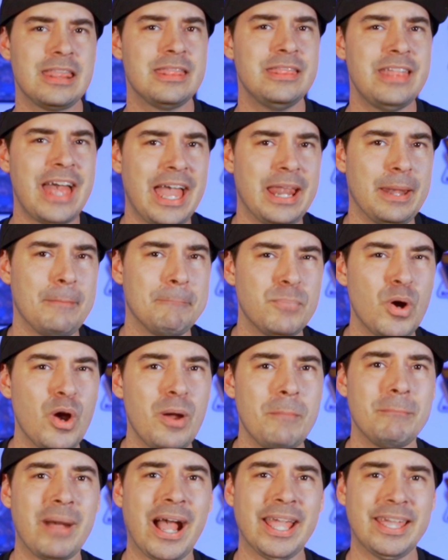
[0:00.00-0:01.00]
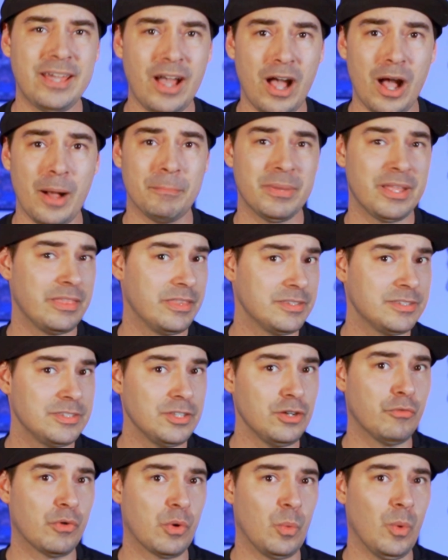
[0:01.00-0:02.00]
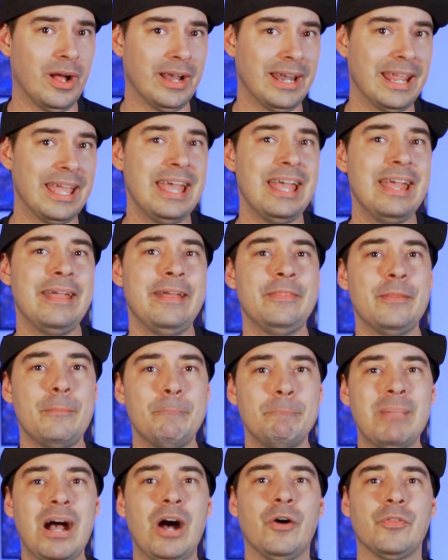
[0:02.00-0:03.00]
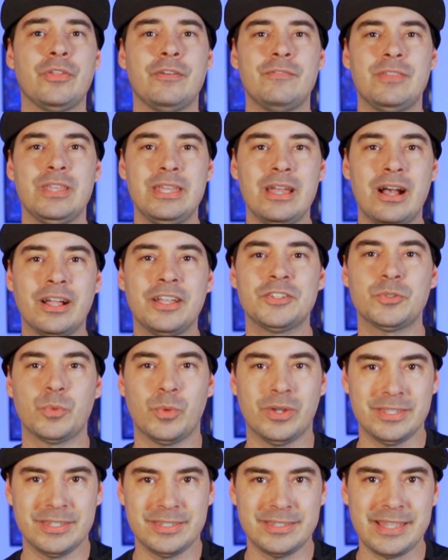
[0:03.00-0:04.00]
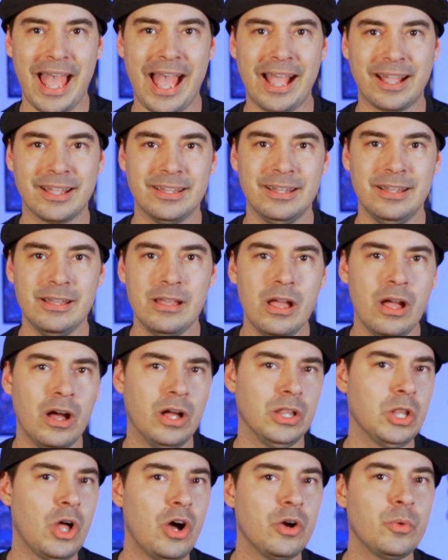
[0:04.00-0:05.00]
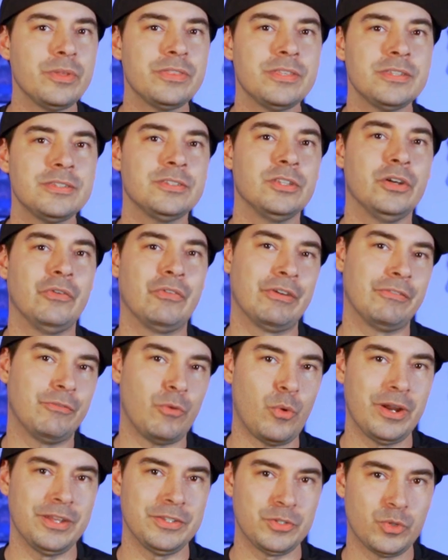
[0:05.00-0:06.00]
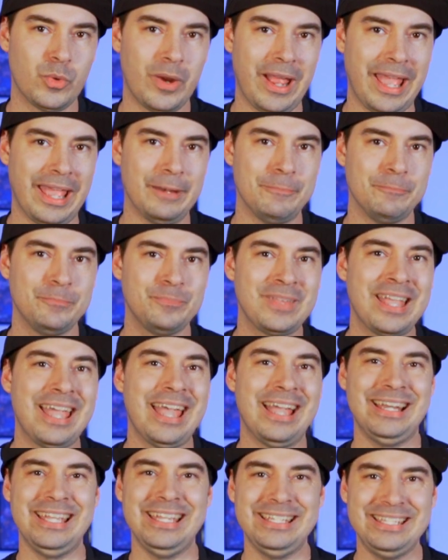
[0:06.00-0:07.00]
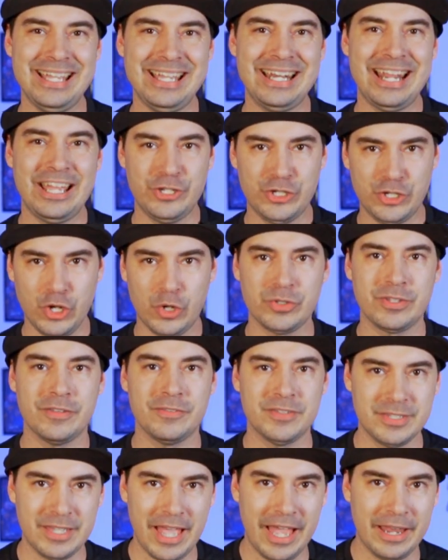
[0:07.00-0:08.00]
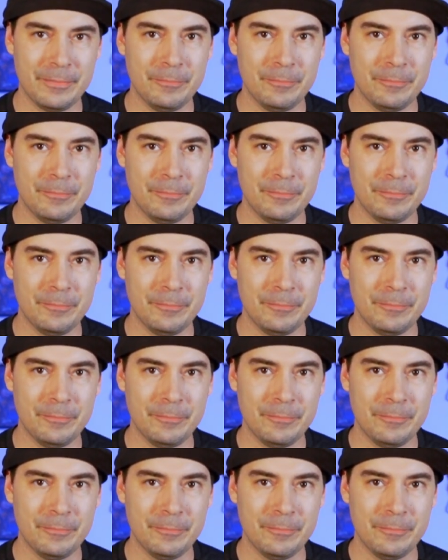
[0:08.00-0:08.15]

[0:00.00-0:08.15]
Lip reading: Then put my cup, the silver one, in the mouth of the youngest one's sack, along with the silver for his grain." And he did as Joseph said.